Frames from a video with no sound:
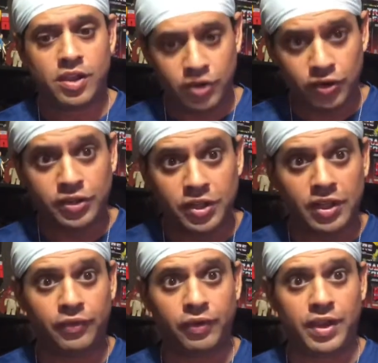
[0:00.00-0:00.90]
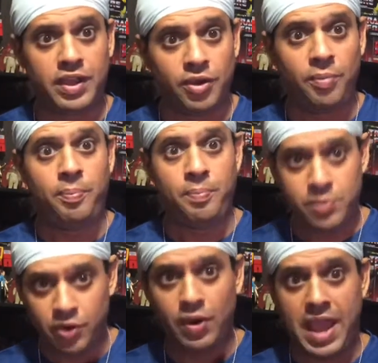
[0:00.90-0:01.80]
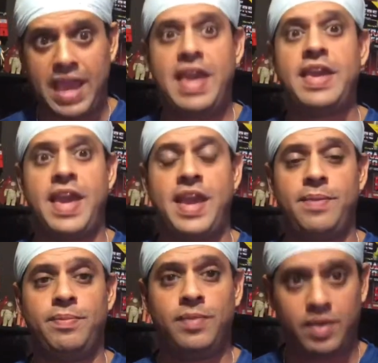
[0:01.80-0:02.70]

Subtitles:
you're delivering your A game,